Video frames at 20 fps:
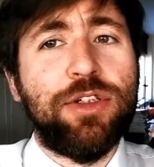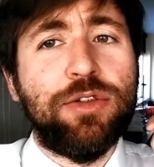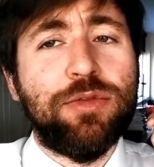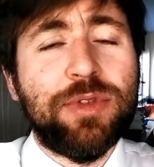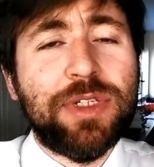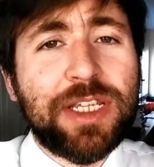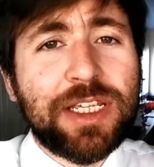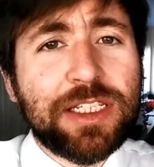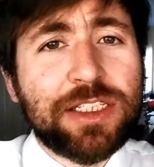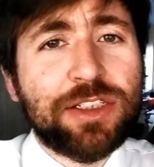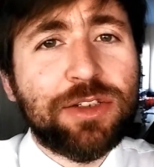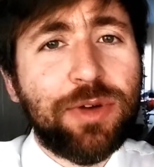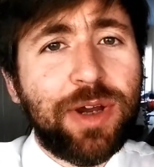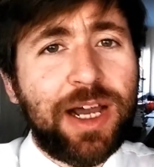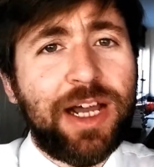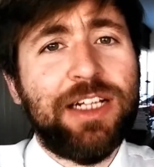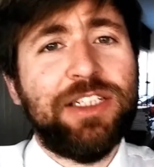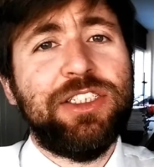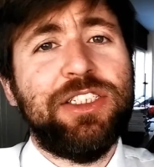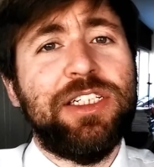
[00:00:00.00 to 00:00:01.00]
you need to
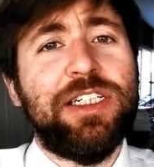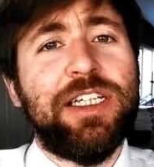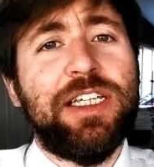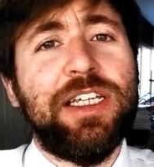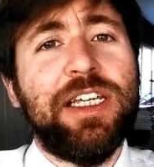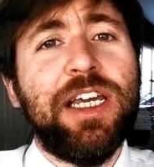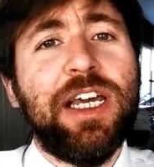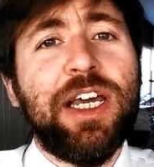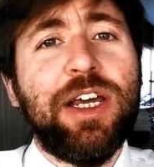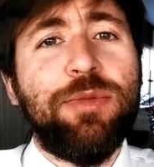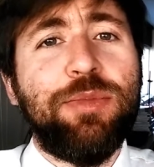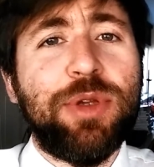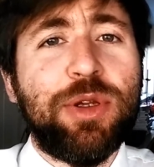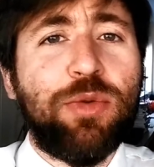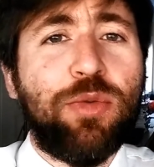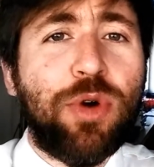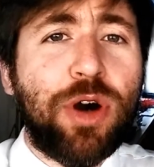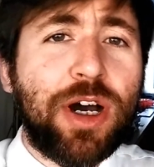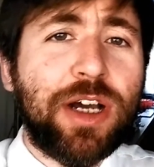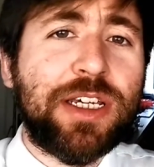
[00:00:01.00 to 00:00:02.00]
actually be
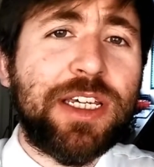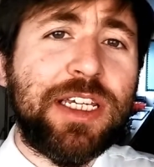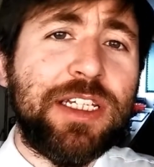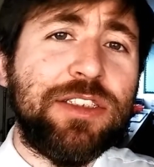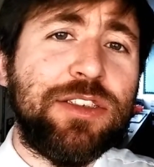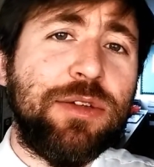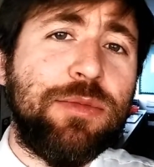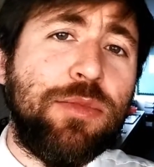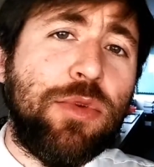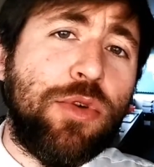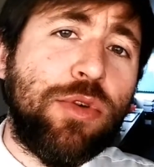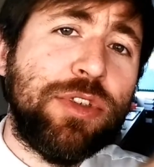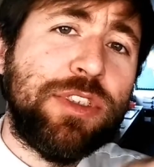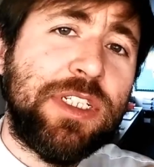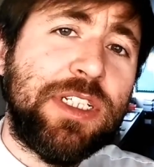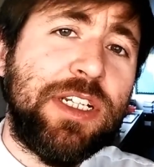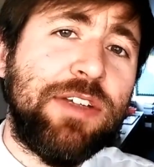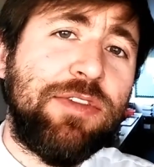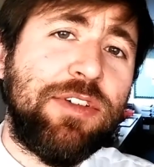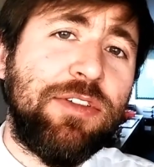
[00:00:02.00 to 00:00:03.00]
working to more
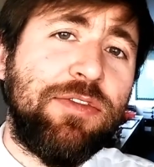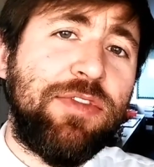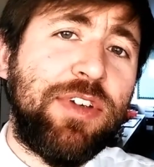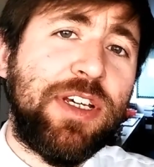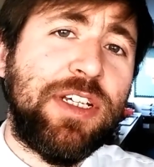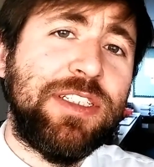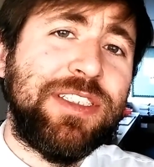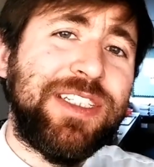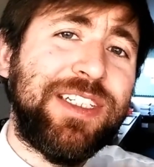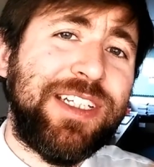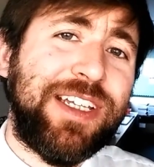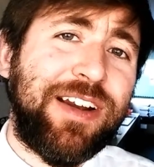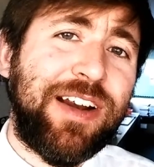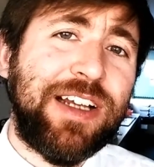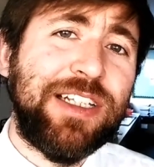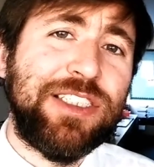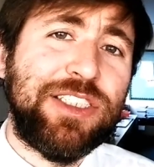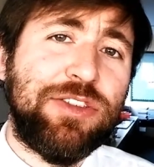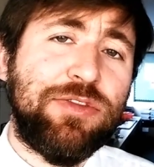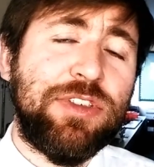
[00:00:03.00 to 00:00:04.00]
significant figures than your
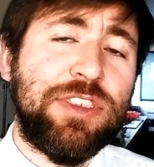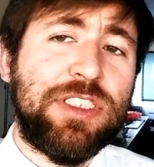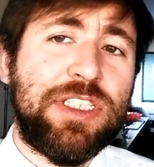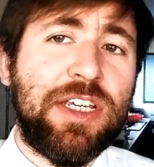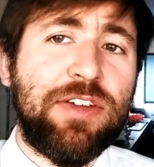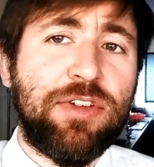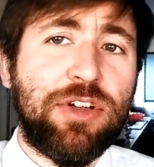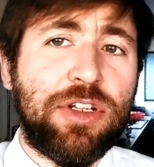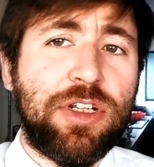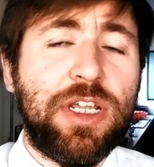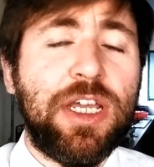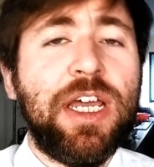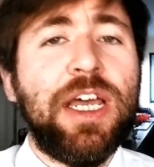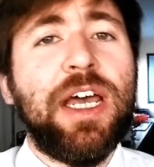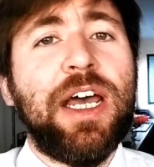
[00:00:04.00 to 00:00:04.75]
answer is given.